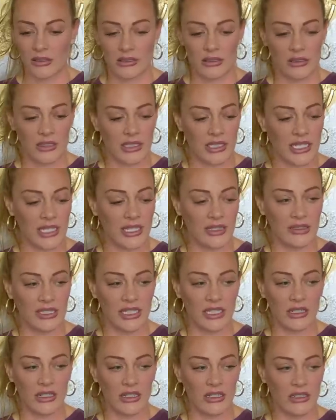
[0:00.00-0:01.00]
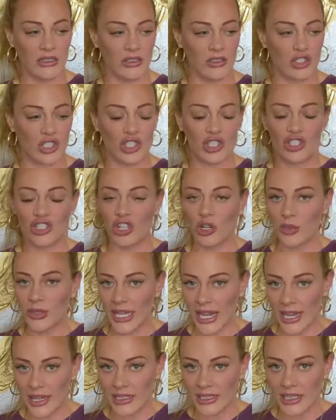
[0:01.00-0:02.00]
The T L D R, she's so
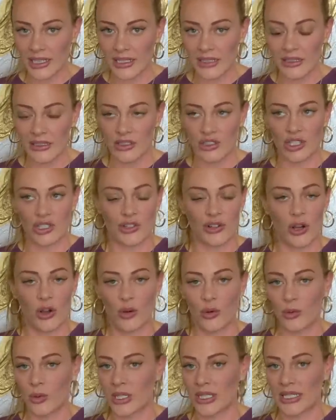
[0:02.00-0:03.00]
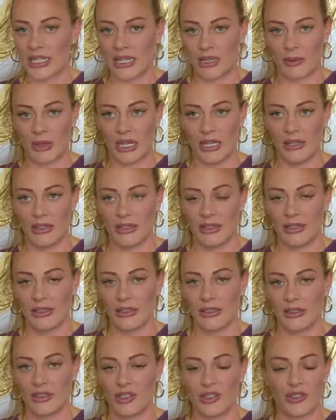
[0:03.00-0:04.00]
talented, she's her own worst enemy.
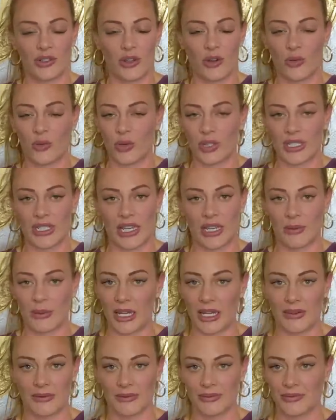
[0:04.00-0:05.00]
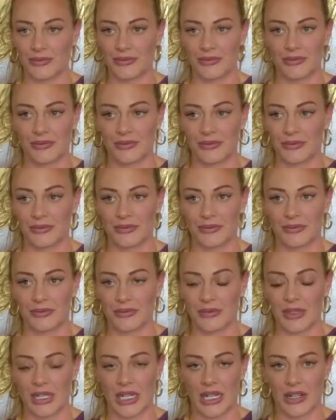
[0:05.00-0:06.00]
She's her own worst enemy.
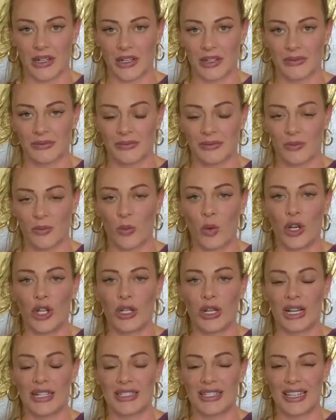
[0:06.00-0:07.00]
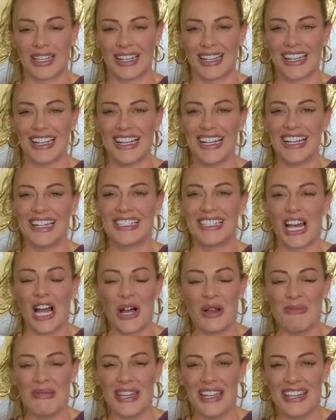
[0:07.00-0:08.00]
I don't know. What do you guys think? Tell
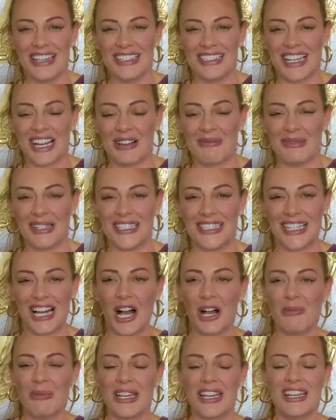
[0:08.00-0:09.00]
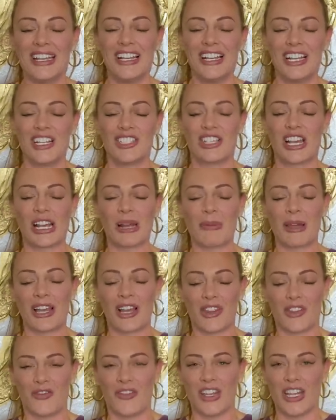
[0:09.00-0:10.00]
me, tell me, tell me. Check out my
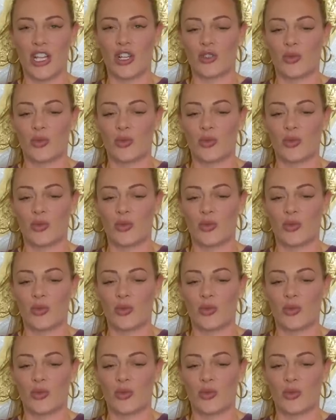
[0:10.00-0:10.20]
other videos.